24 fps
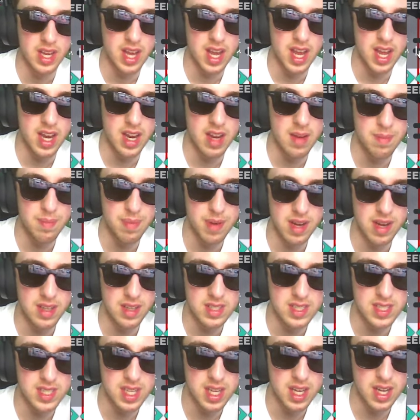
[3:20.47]
It ain't
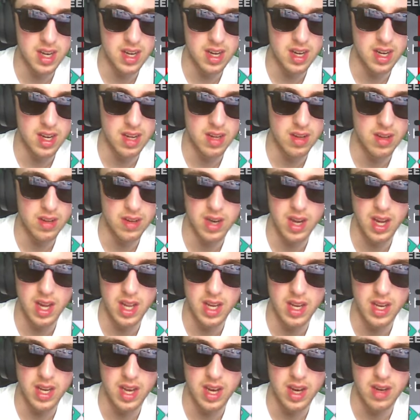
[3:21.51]
bouncy at all. Hold
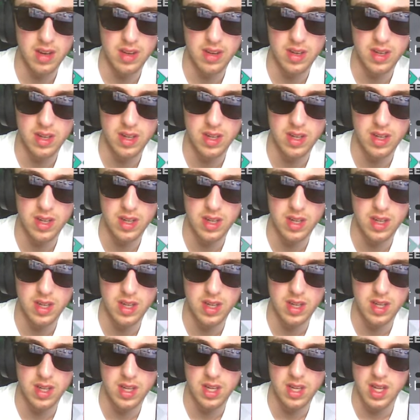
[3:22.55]
on now.
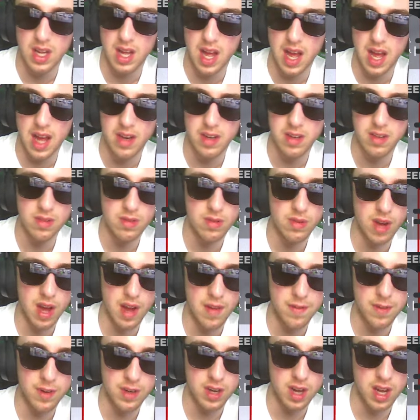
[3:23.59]
How do you... I
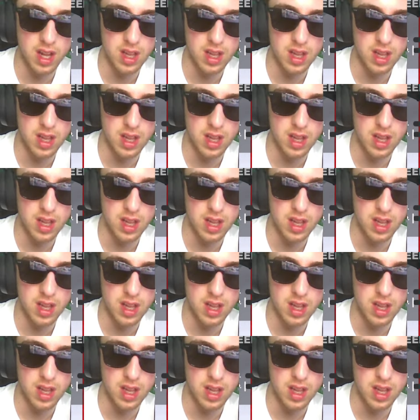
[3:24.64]
forgot